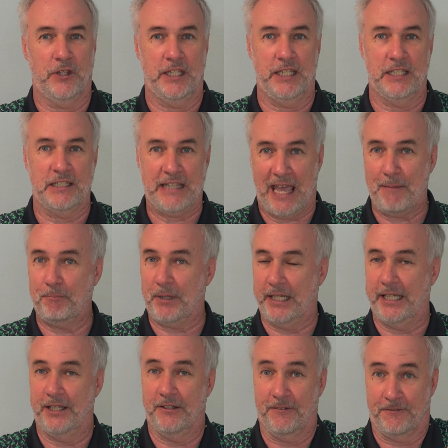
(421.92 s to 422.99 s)
the
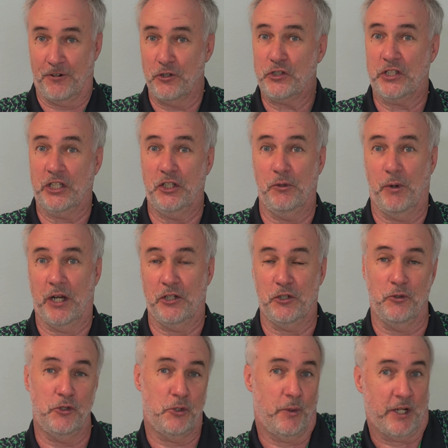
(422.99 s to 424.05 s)
sampling, the first thing you want to
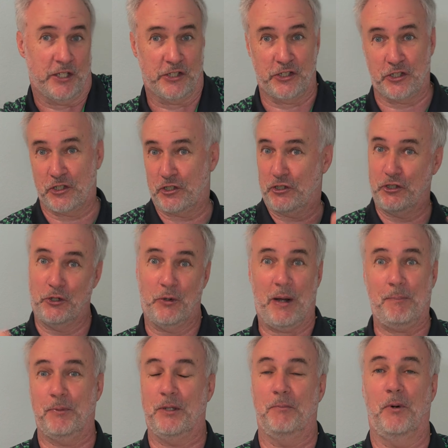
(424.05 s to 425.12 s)
do is you want to stir
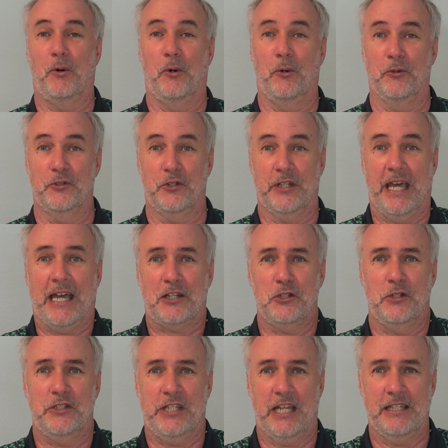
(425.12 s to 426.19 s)
up the mold. So they
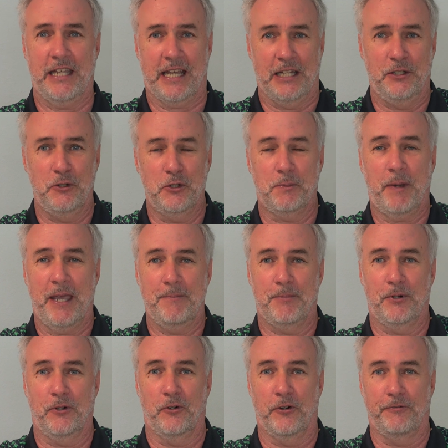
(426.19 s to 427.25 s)
actually say to take a
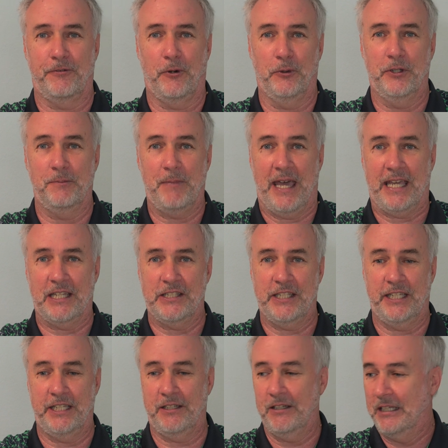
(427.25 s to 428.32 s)
newspaper or a folded
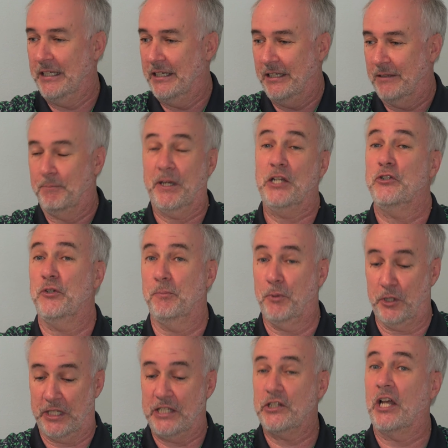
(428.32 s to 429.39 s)
magazine, because you
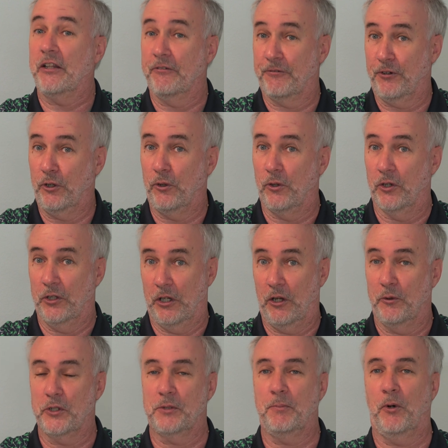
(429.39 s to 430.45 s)
put these on the floor, the
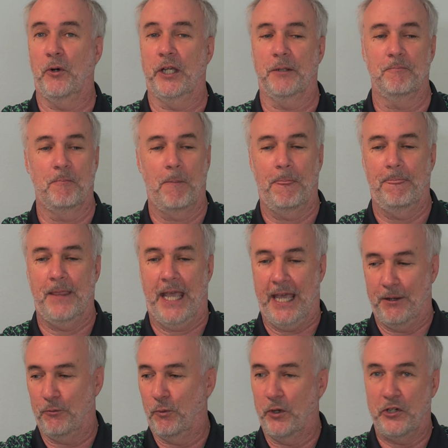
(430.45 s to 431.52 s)
lowest point,
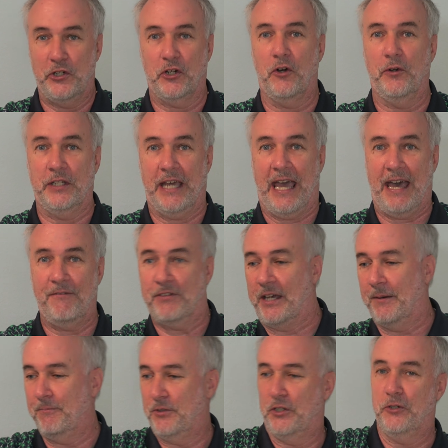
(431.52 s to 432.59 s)
and where you're going to have
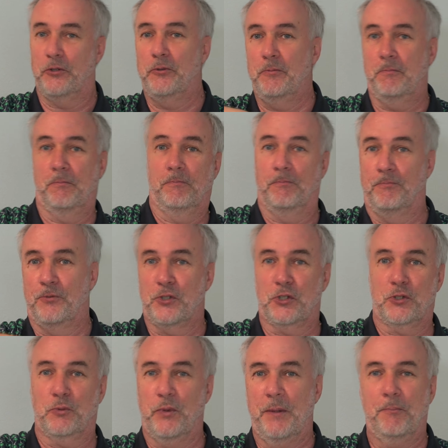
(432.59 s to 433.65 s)
them, you
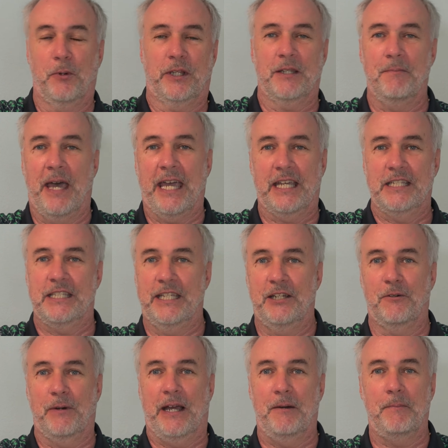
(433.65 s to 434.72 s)
sweep with the magazine
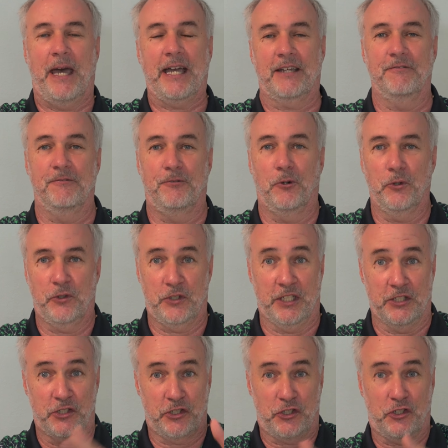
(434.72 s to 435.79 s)
around back and forth
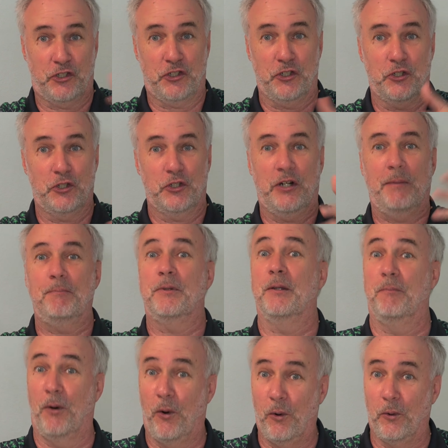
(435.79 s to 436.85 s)
to stir up the
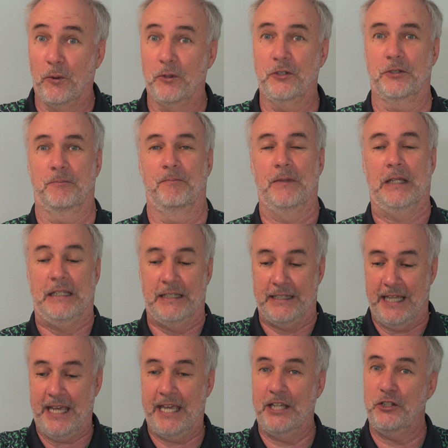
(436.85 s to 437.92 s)
mold.
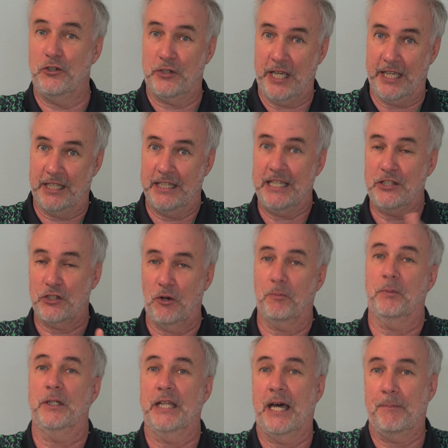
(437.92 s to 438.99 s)
Then you take this
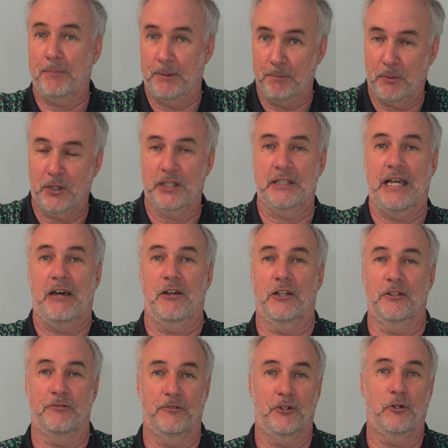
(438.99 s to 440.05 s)
opened up and put it down
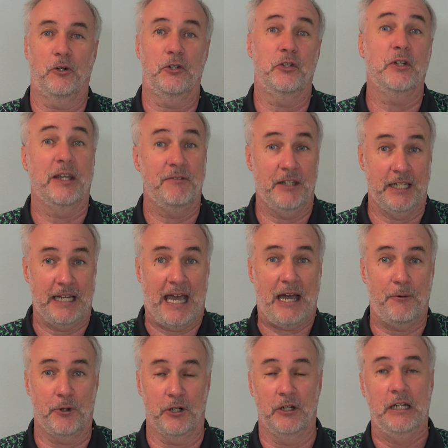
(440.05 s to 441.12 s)
on the floor and you give it an
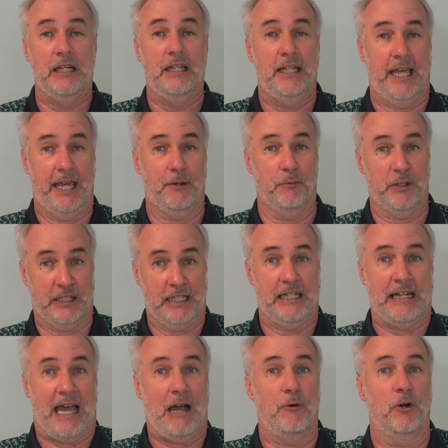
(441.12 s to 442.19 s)
hour. And within
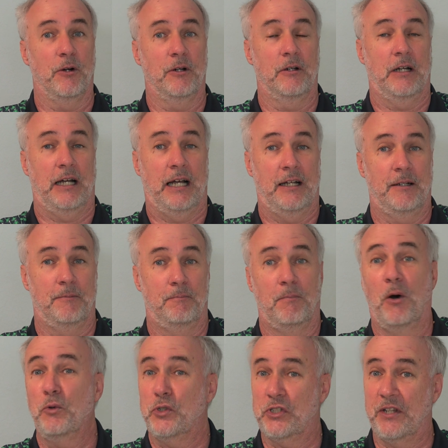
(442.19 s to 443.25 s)
an hour,
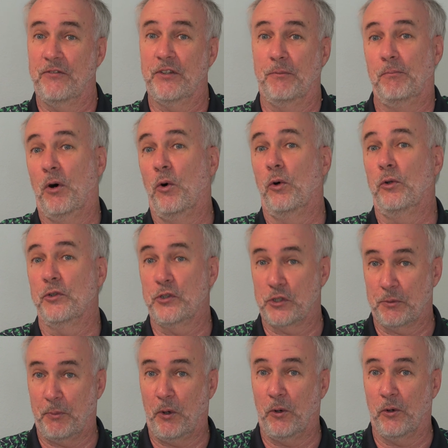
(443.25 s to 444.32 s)
most of the mold
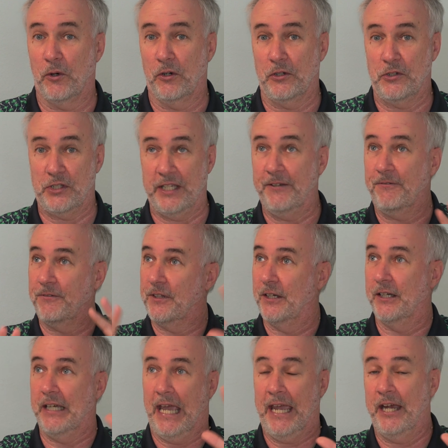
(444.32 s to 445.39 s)
spores, if
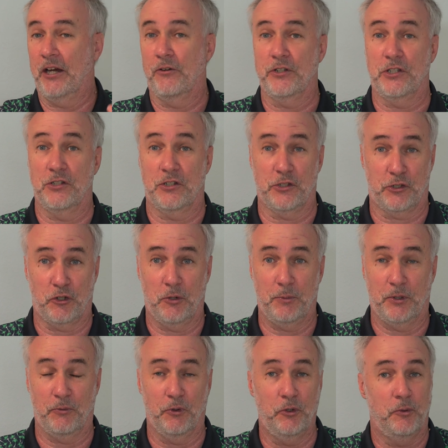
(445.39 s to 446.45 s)
the air isn't disturbed
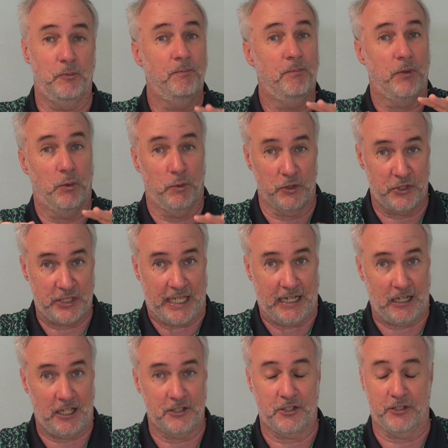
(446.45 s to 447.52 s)
in the room, will
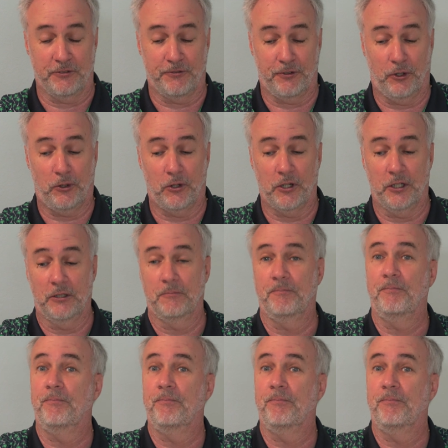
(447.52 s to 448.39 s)
settle onto the floor.